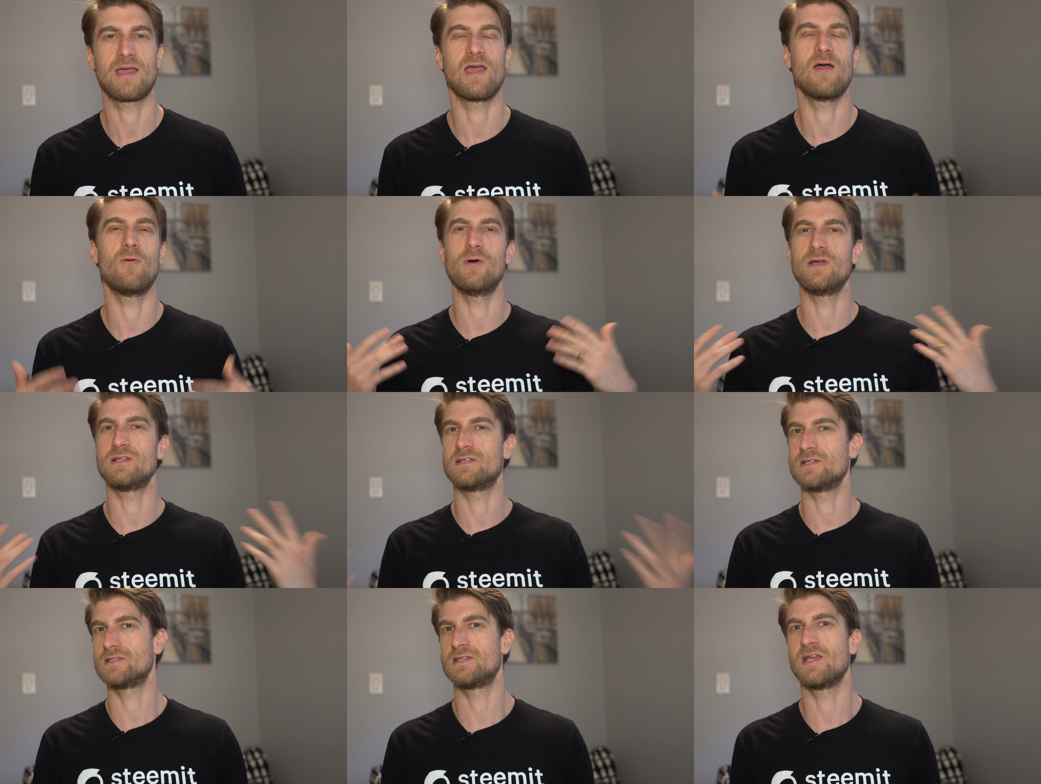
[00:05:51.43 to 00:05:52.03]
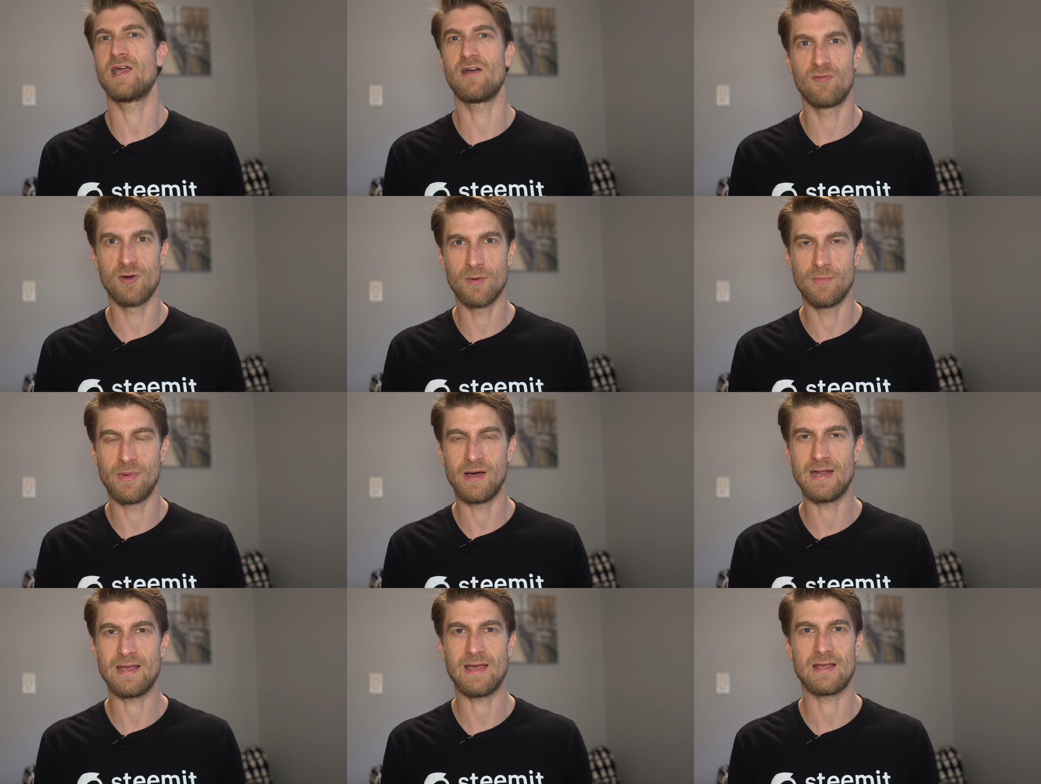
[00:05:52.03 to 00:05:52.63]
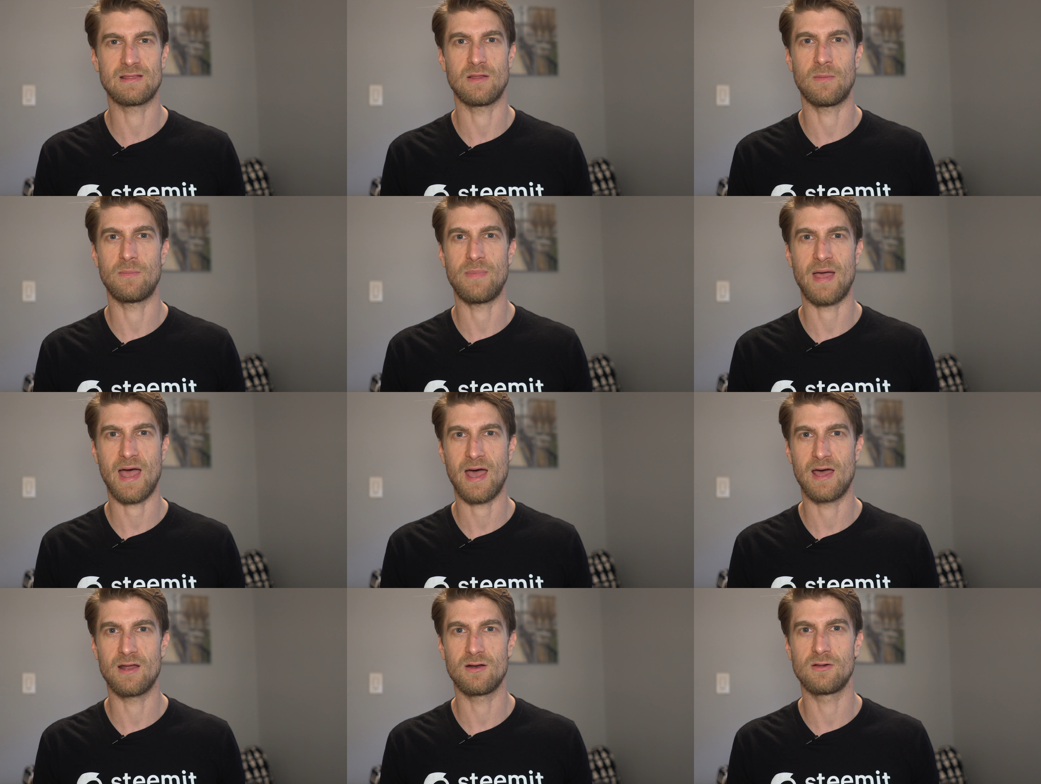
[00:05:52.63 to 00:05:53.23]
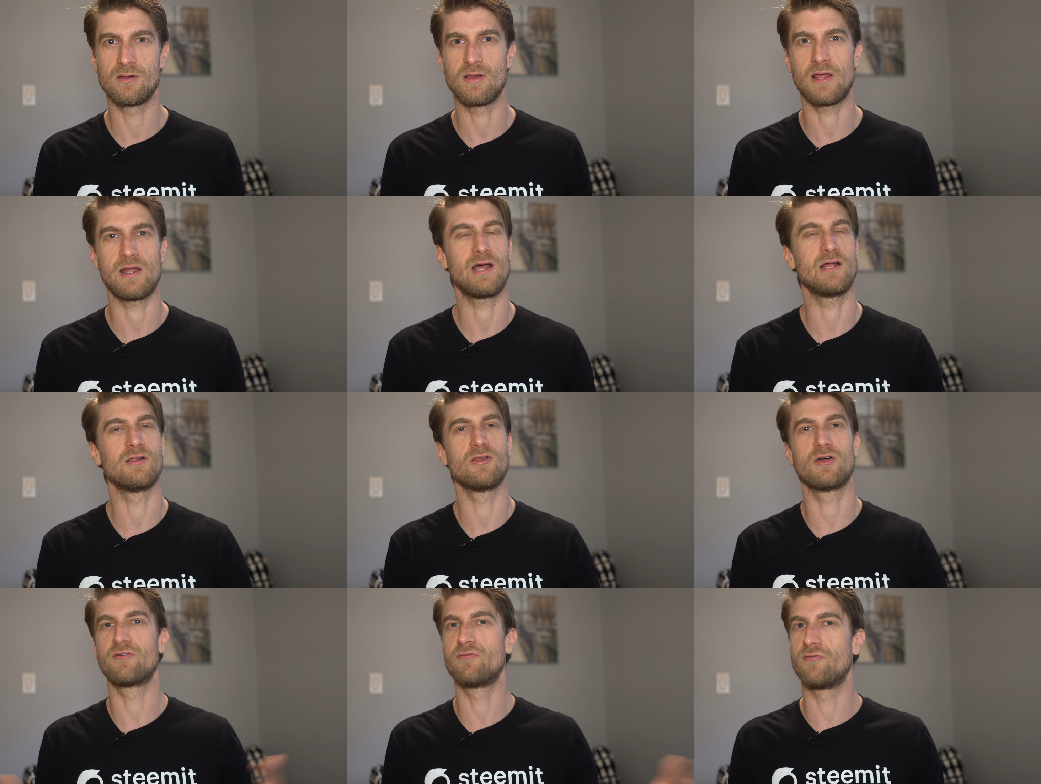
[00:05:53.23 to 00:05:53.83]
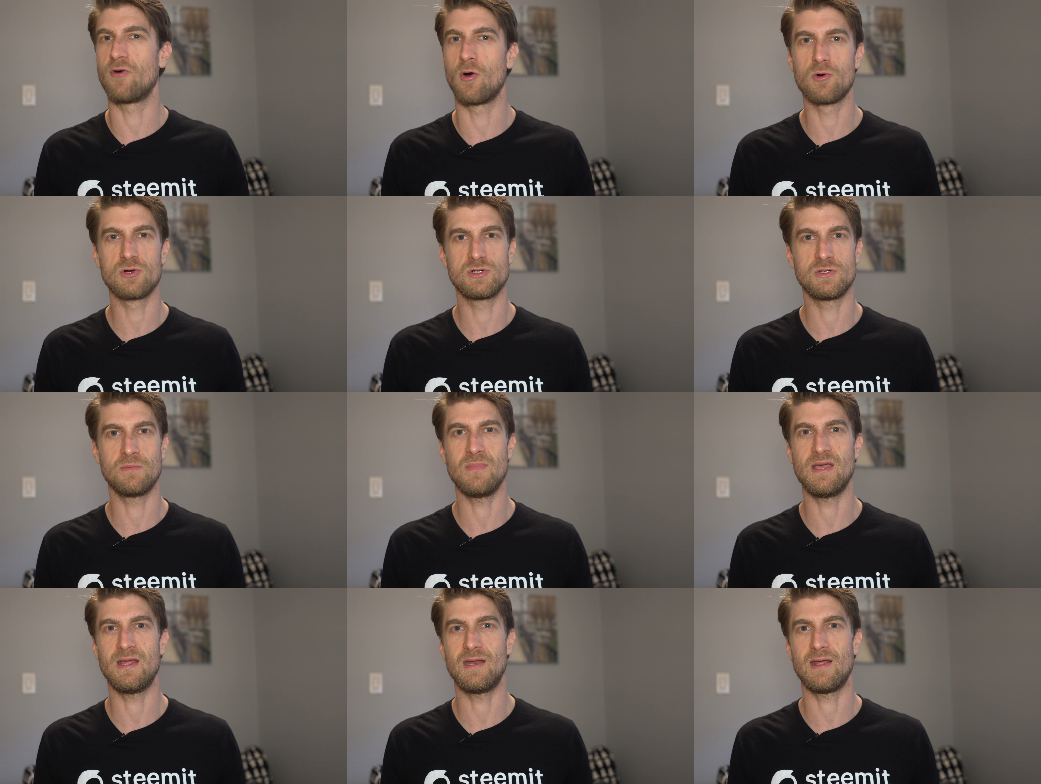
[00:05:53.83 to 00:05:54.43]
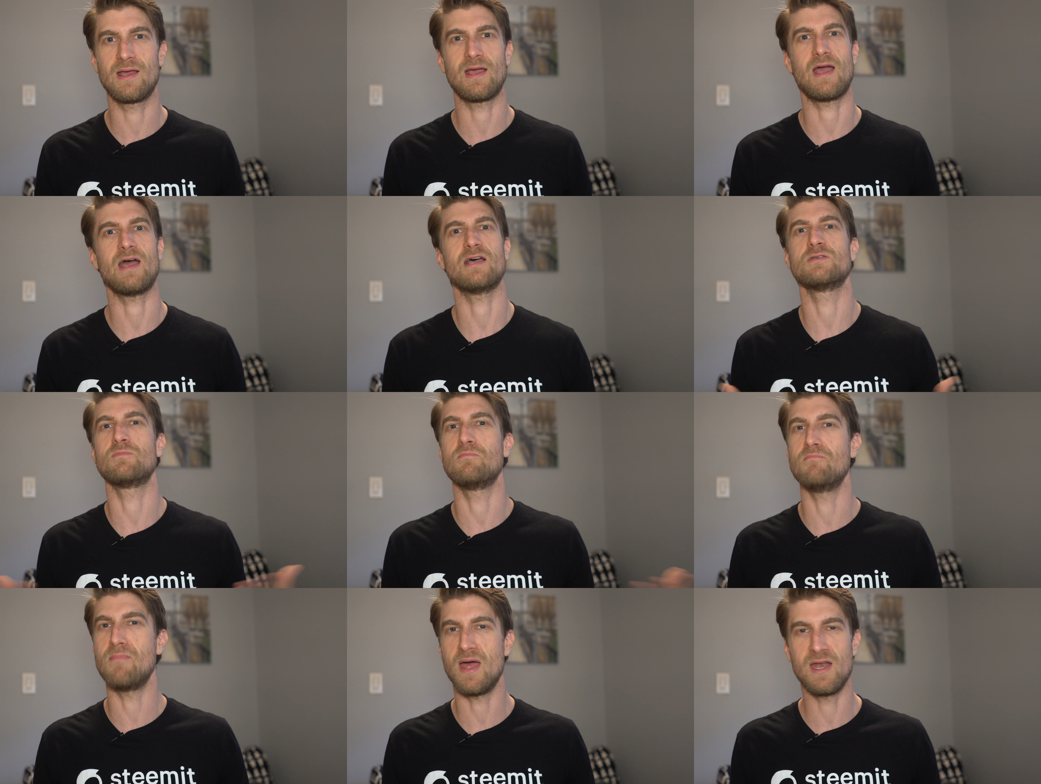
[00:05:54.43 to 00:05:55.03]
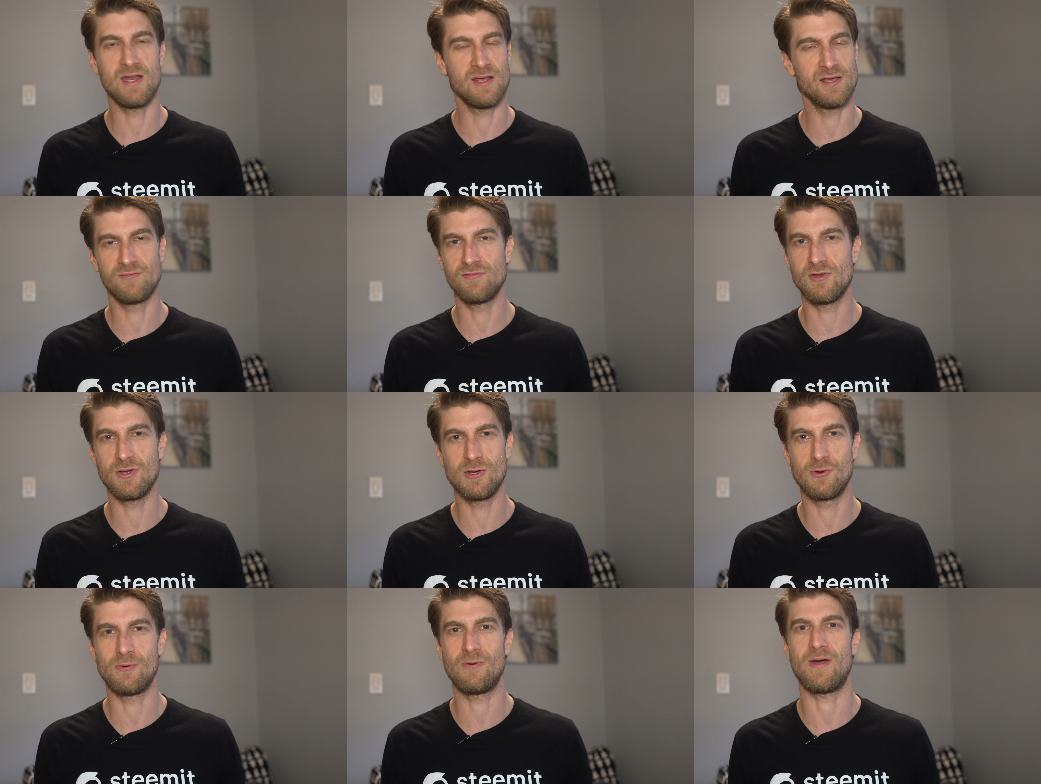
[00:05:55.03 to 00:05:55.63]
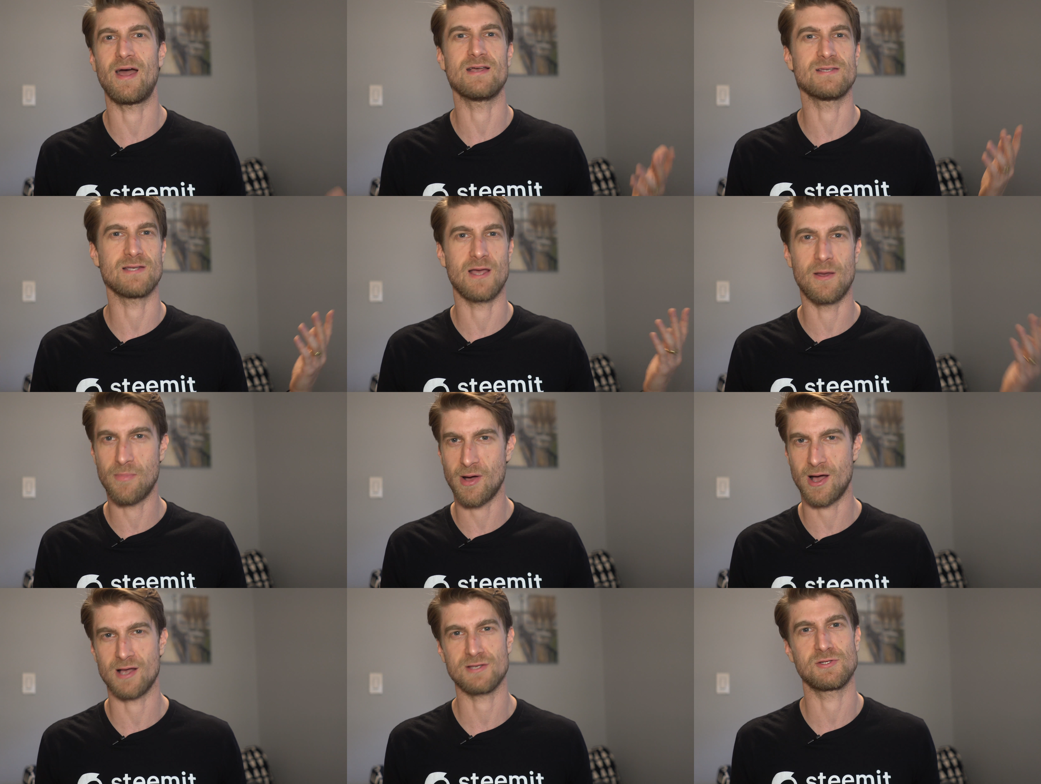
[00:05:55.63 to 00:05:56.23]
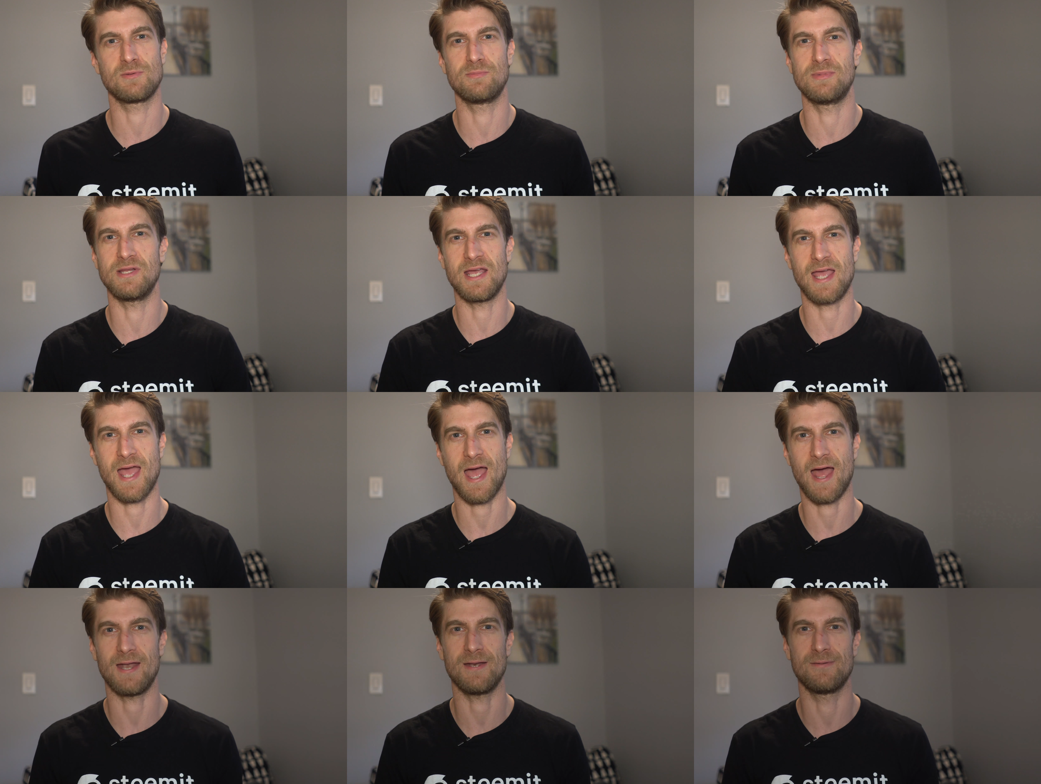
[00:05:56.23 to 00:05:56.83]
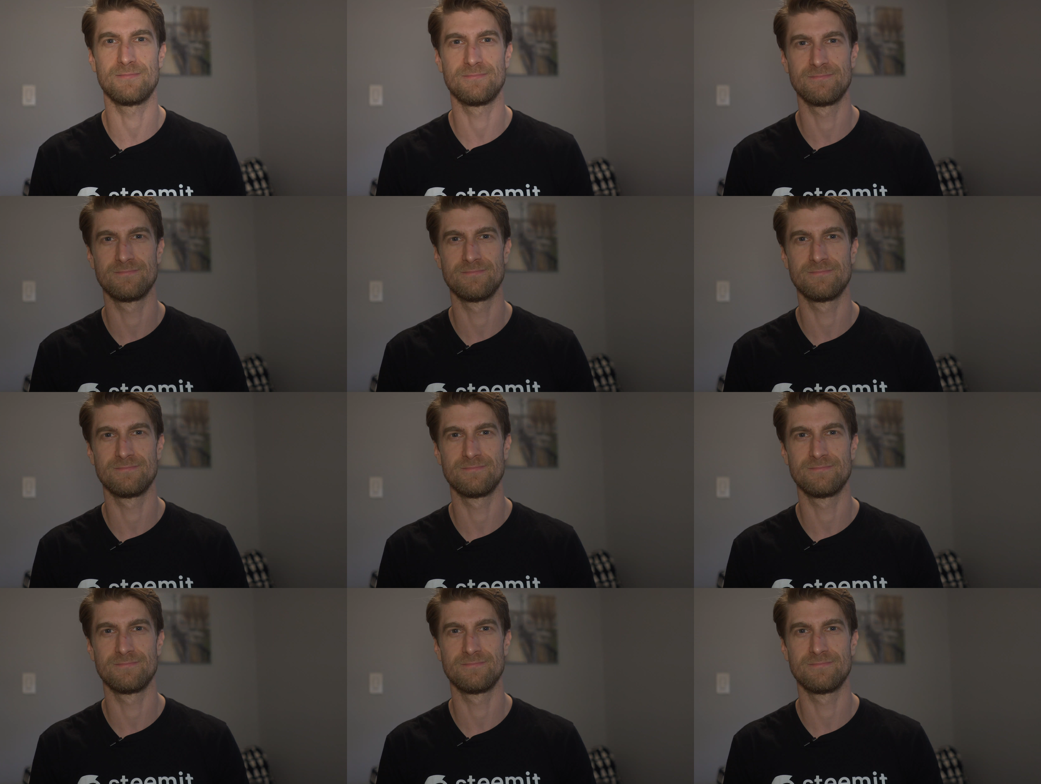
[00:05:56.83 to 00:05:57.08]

can't wait to see everybody at the panel and i look forward to meeting as many of you as i possibly can